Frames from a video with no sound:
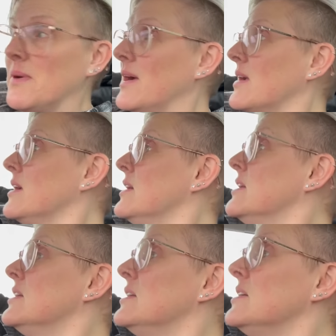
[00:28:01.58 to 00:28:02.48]
back.
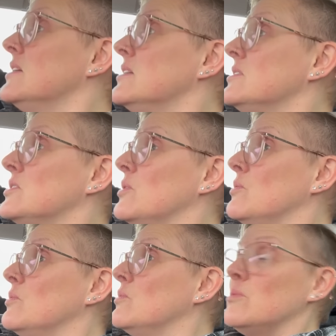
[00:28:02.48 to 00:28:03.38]

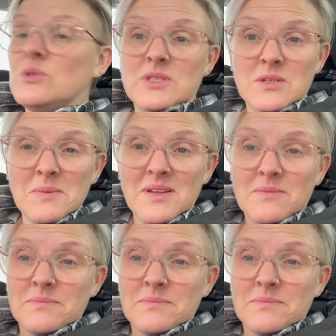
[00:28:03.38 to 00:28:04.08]
So I'll see you in a minute.